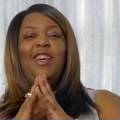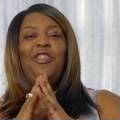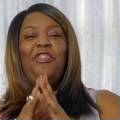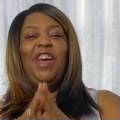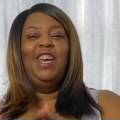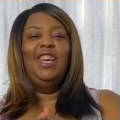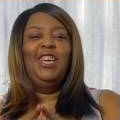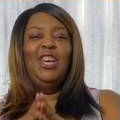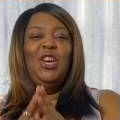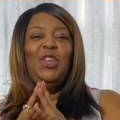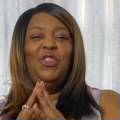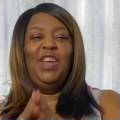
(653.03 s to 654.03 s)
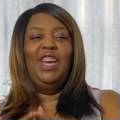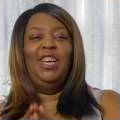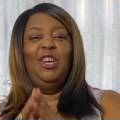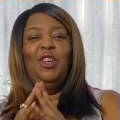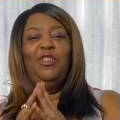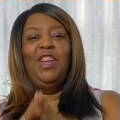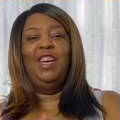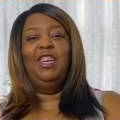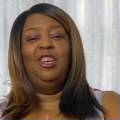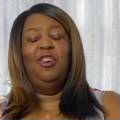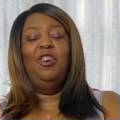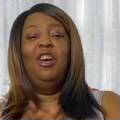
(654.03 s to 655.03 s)
thank you, thank you, thank
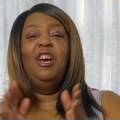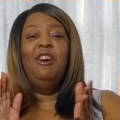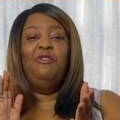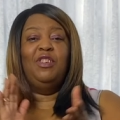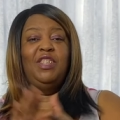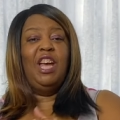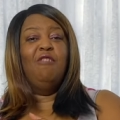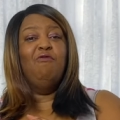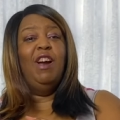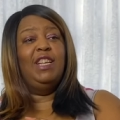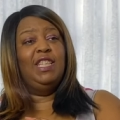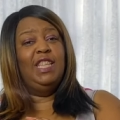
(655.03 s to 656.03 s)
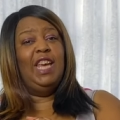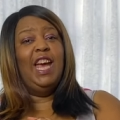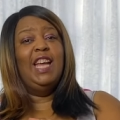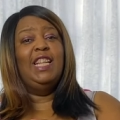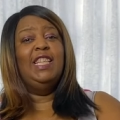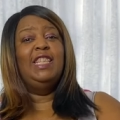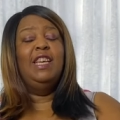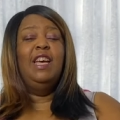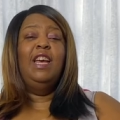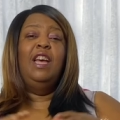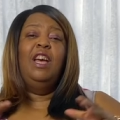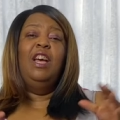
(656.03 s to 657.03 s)
you for staying right to the end.
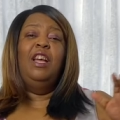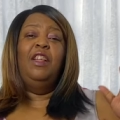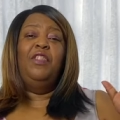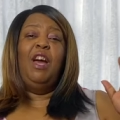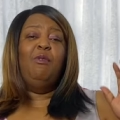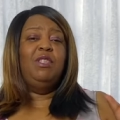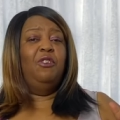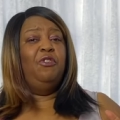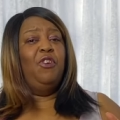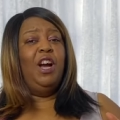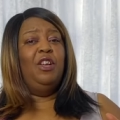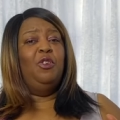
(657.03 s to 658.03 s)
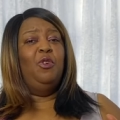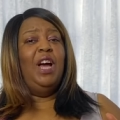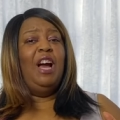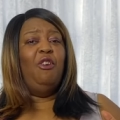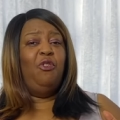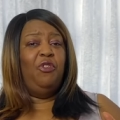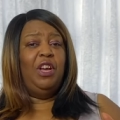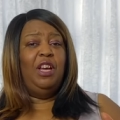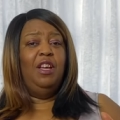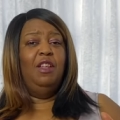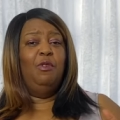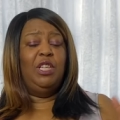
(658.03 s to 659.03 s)
That was the final
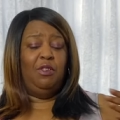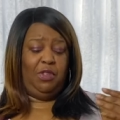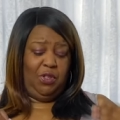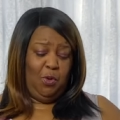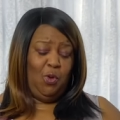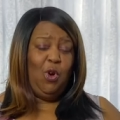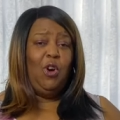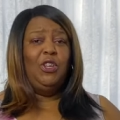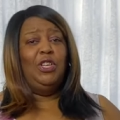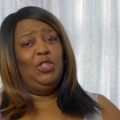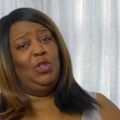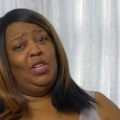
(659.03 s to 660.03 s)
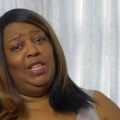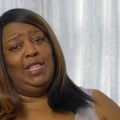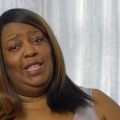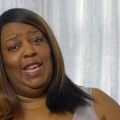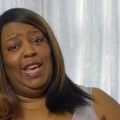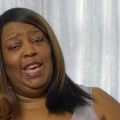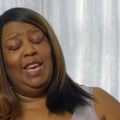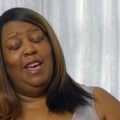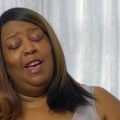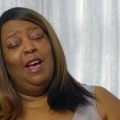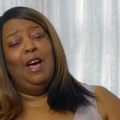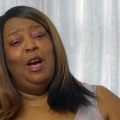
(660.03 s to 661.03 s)
outfit, which I've still got on as you can see.
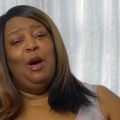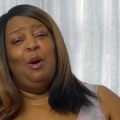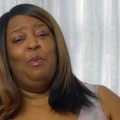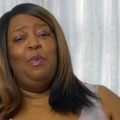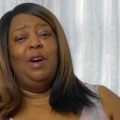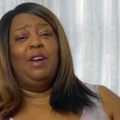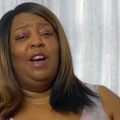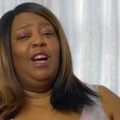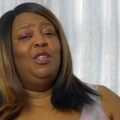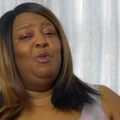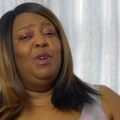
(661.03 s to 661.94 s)
But I just